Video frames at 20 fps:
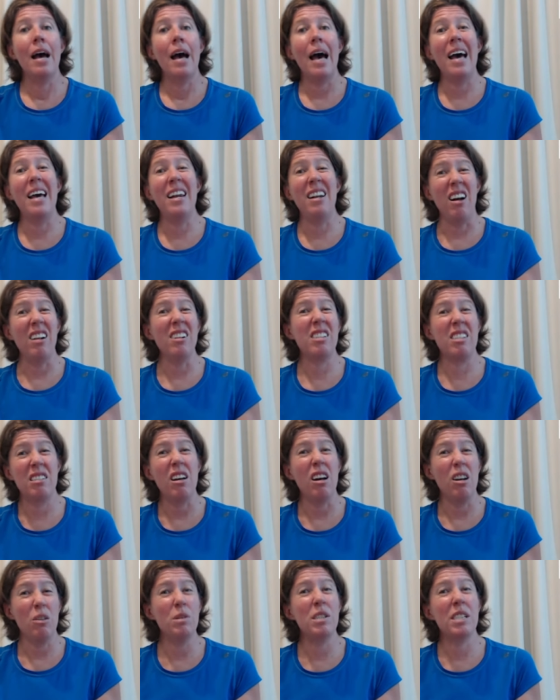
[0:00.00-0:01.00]
And I'll
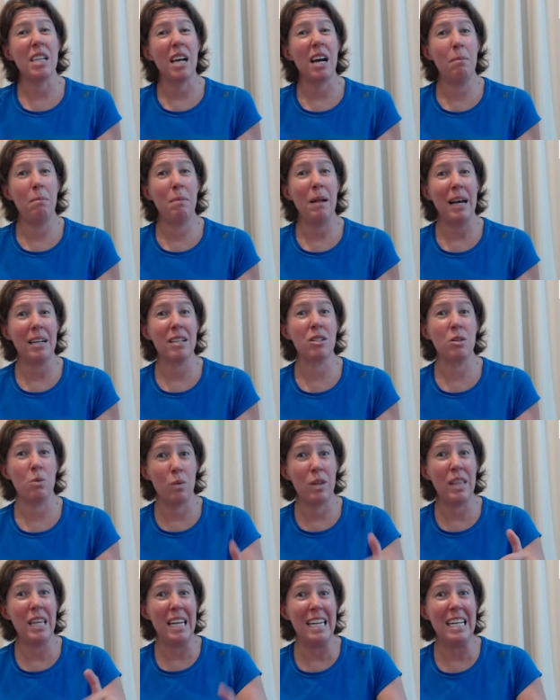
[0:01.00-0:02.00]
start with side planks
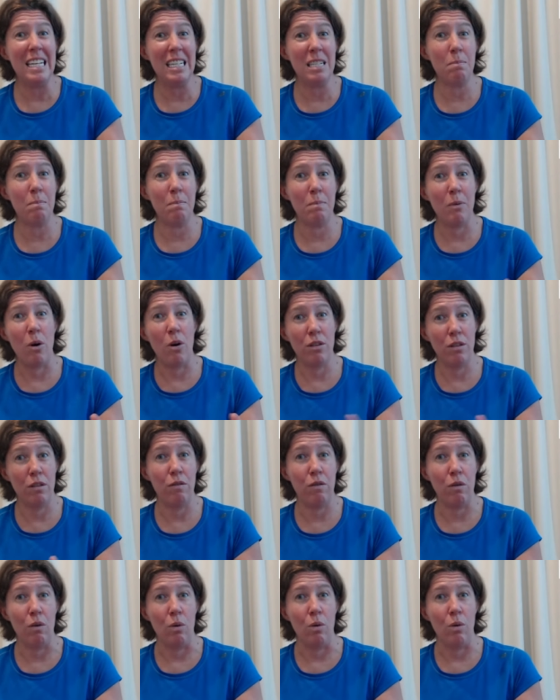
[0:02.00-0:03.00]
with their knees on the
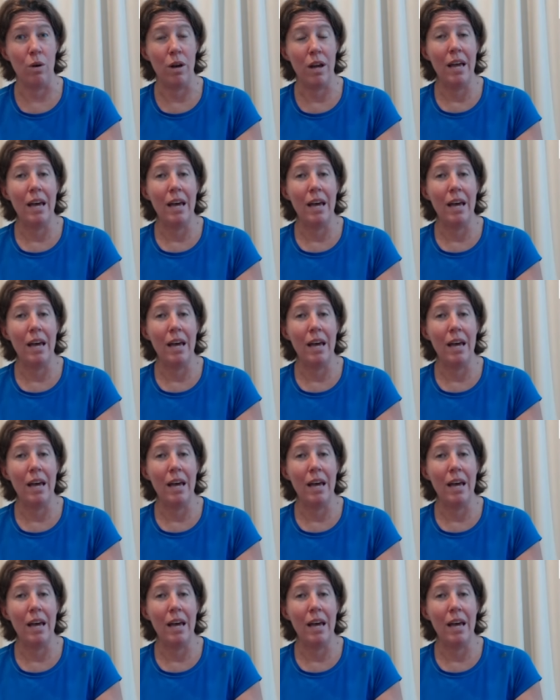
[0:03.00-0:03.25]
floor.